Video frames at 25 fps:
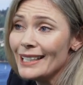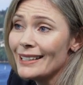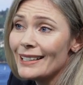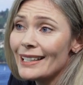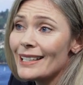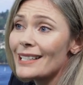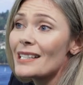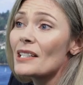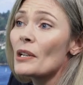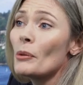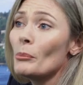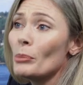
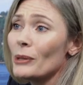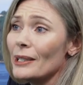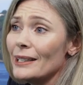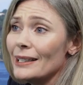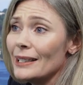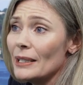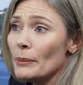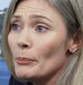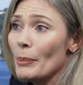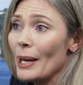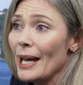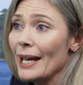that it's
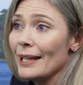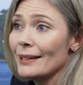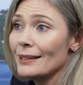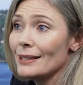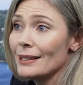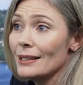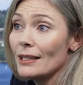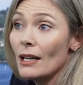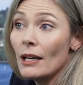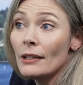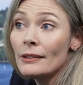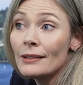completely banned
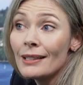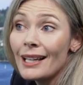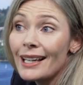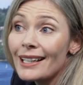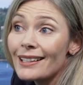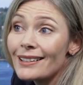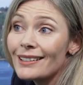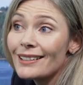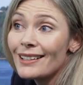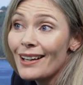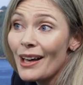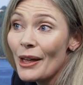it.
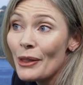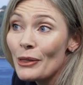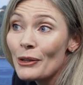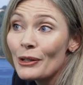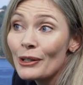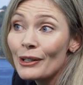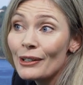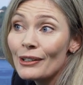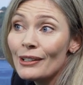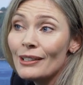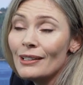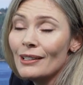Unlike the
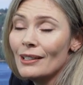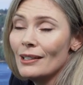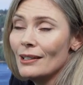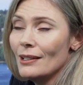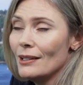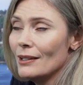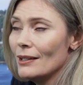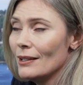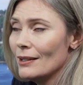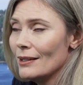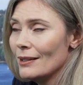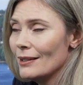other,
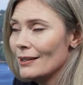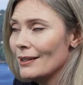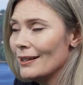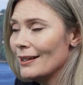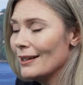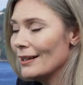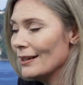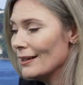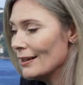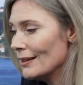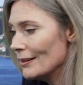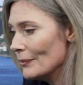
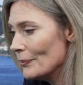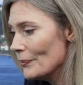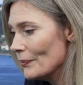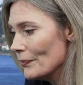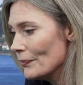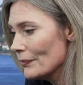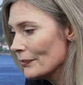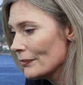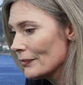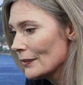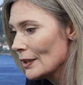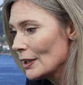
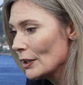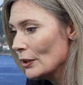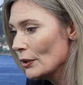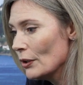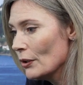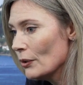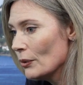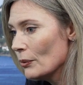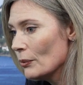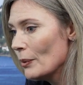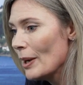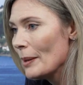you
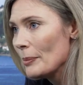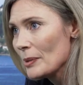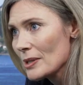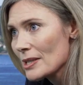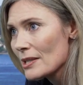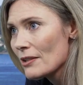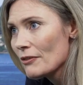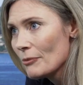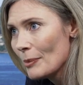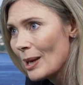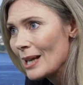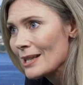know,
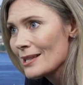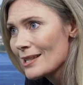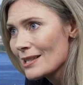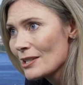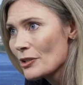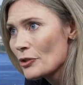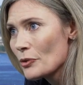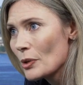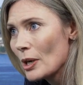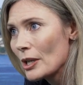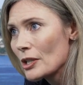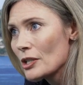weapons of mass
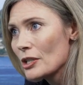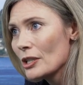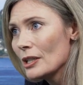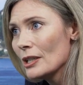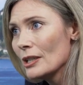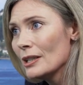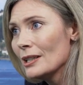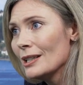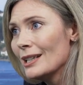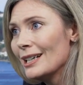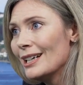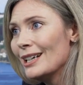
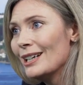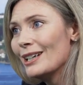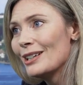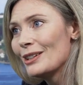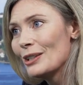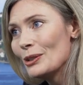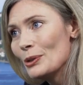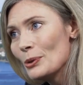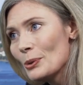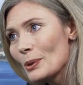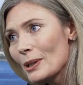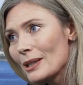destruction,
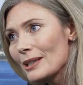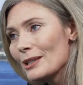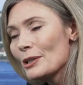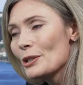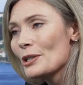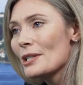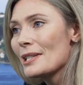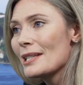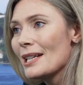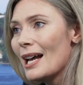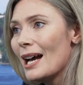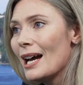the
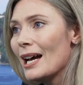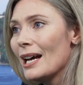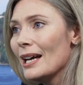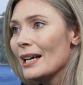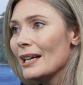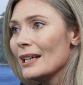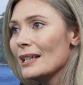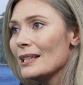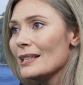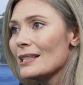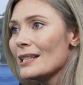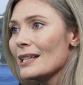nuclear
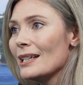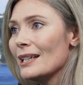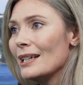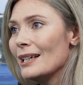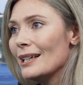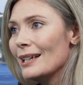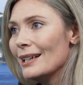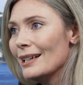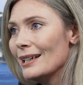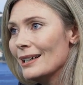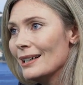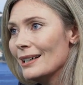side,
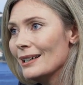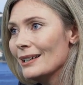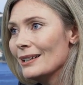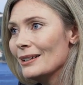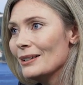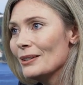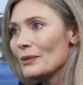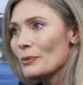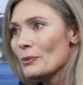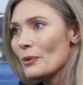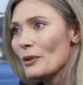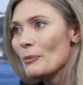
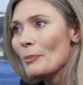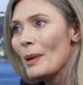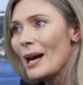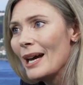we